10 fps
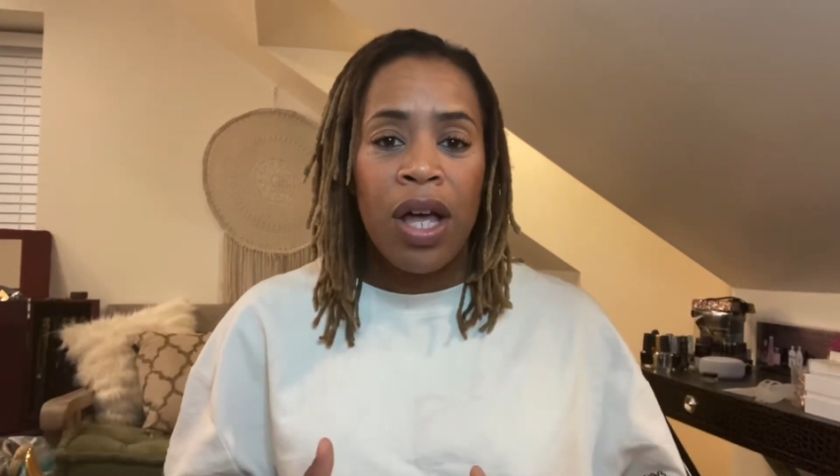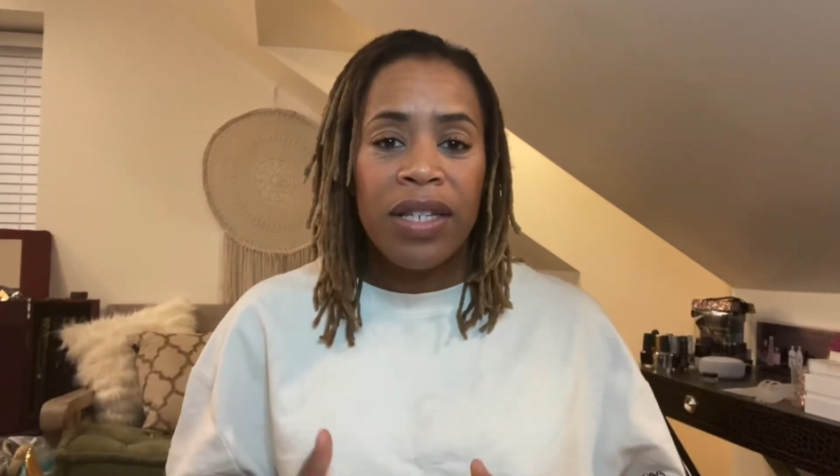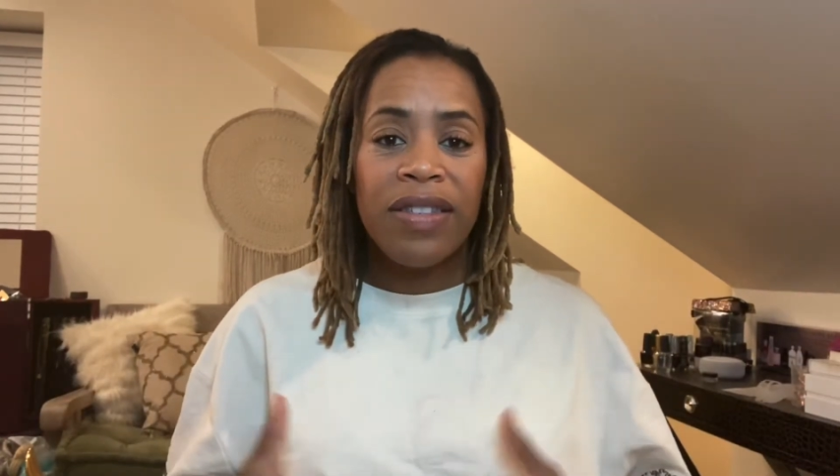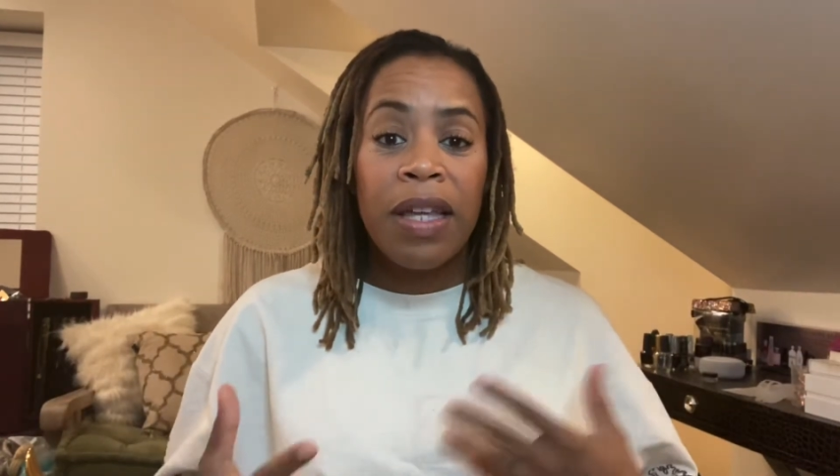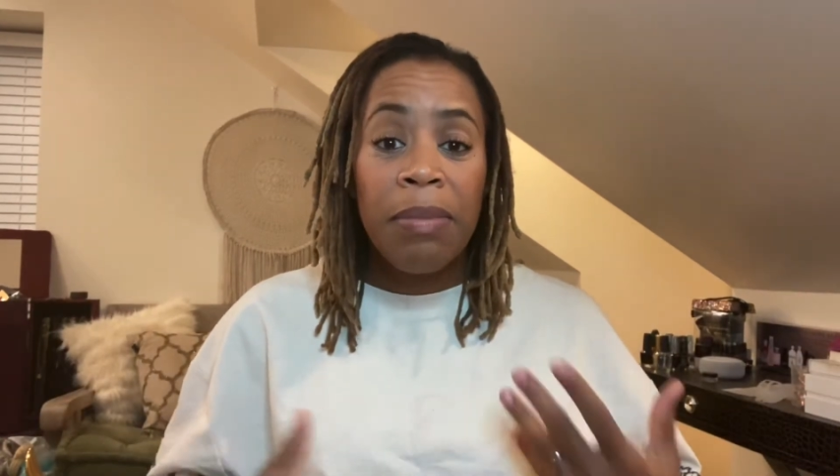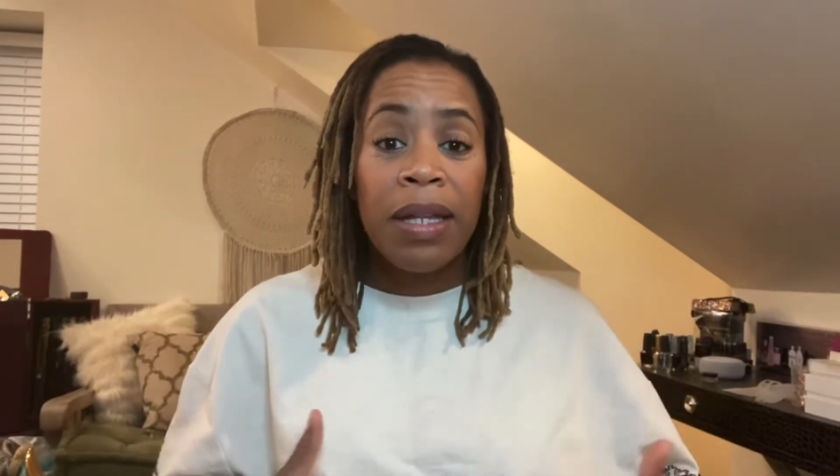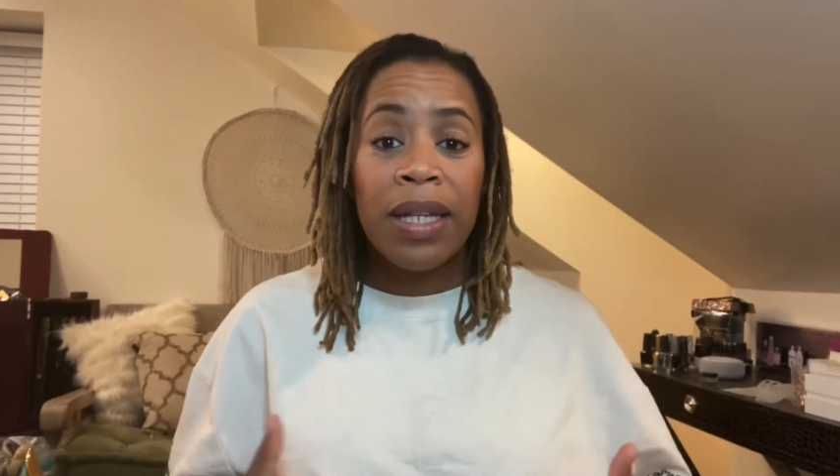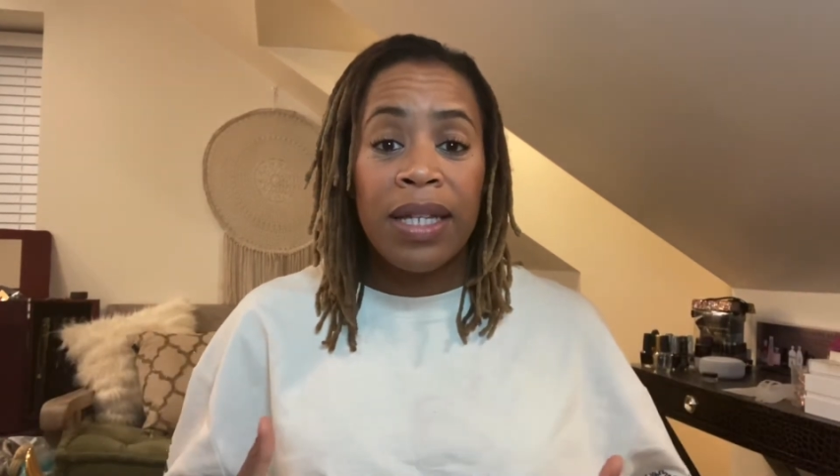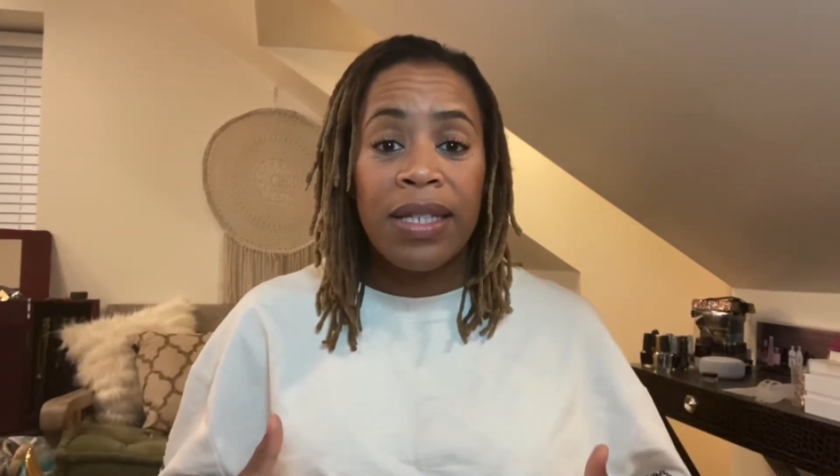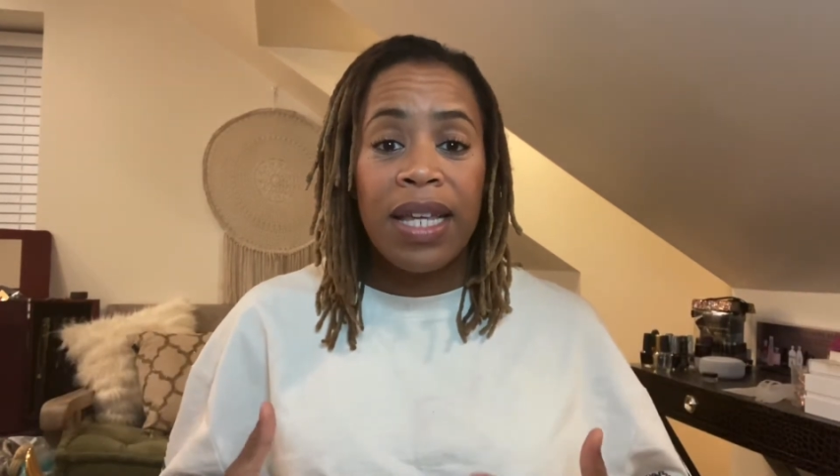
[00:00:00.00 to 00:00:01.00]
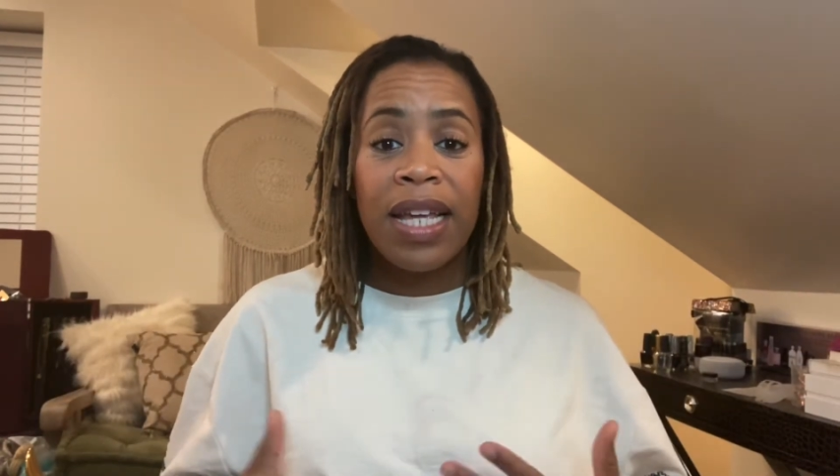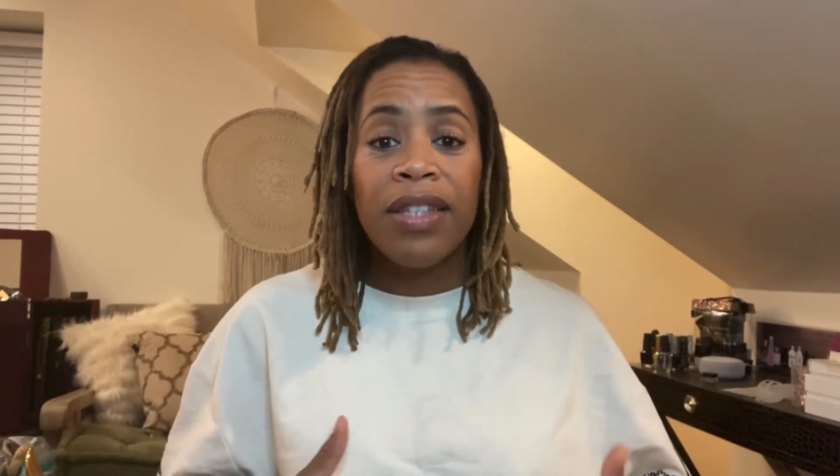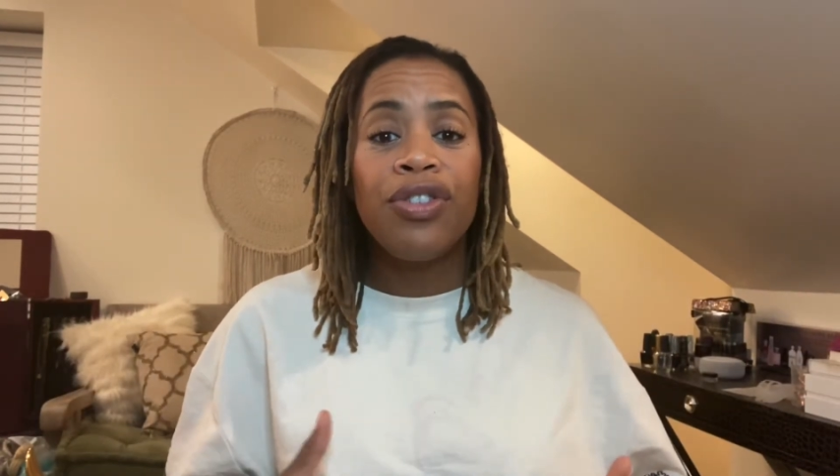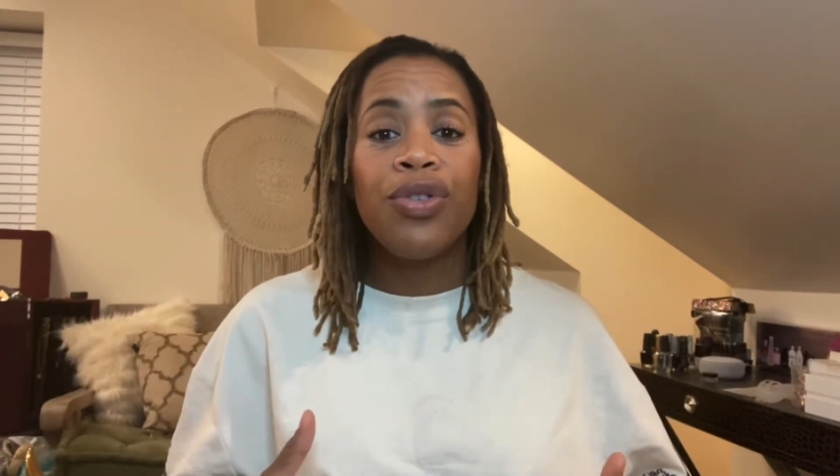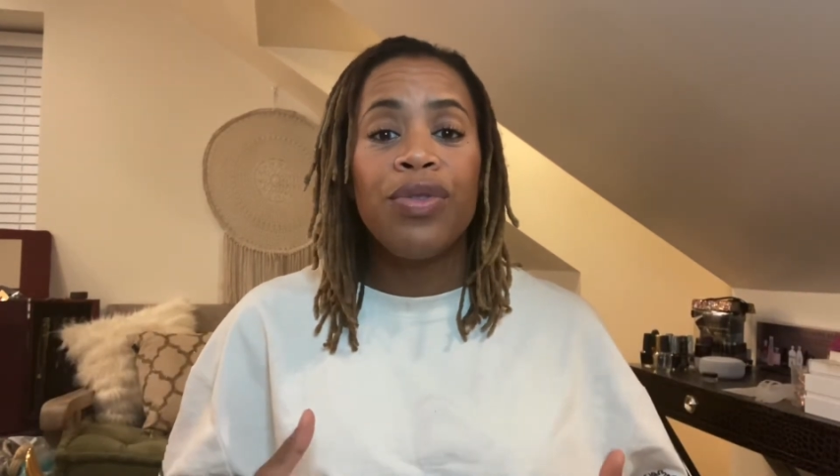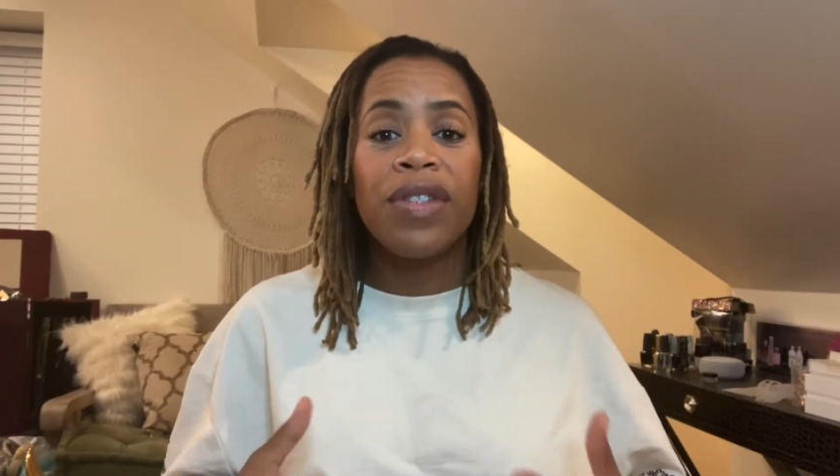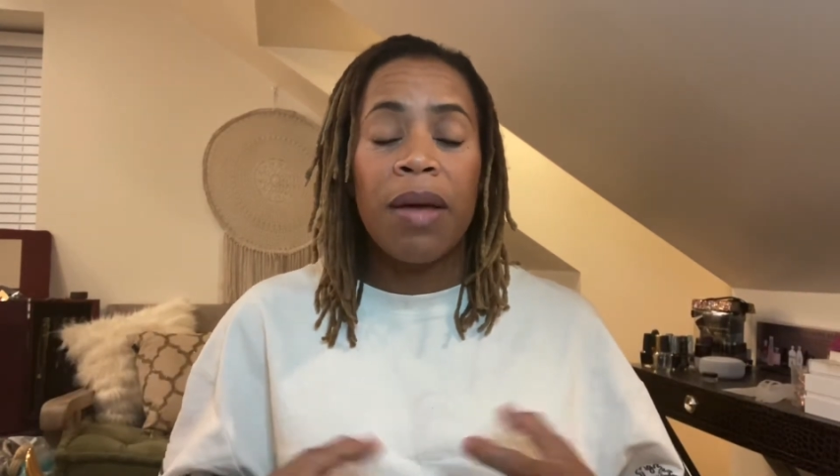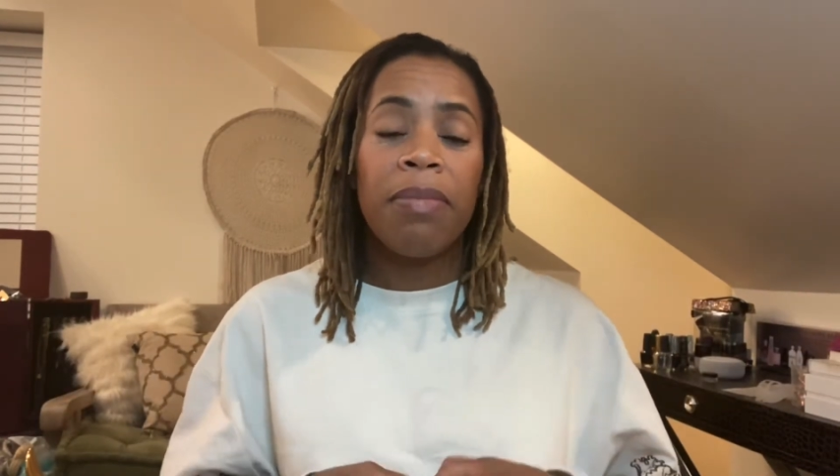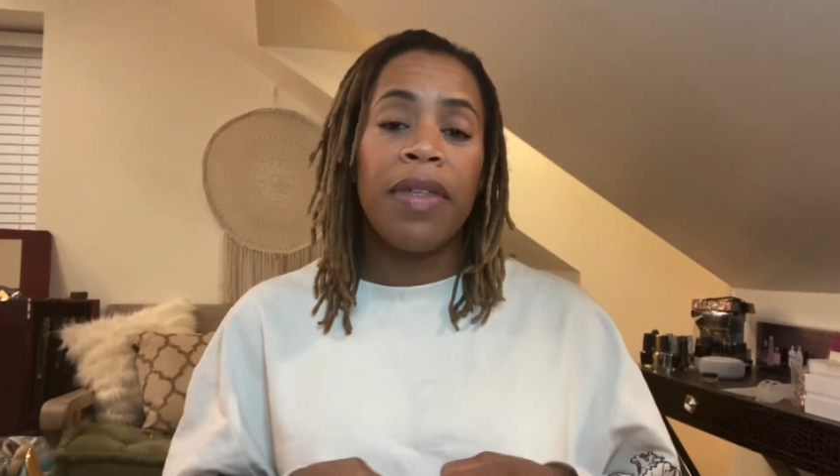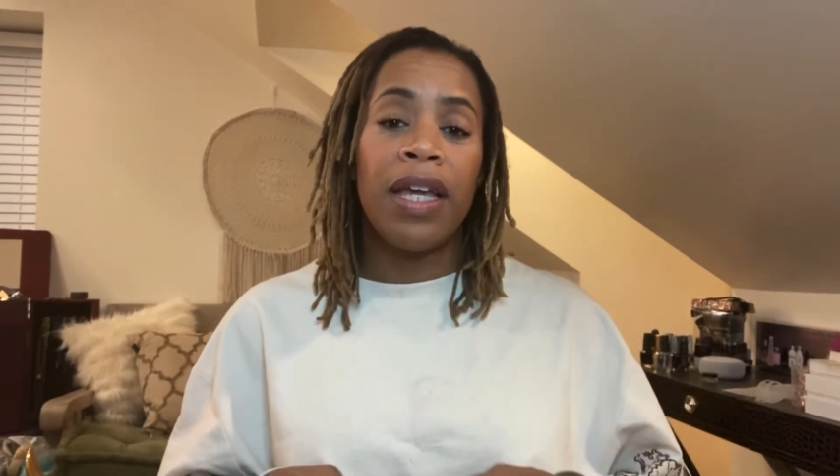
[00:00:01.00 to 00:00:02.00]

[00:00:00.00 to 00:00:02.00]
stimulants into something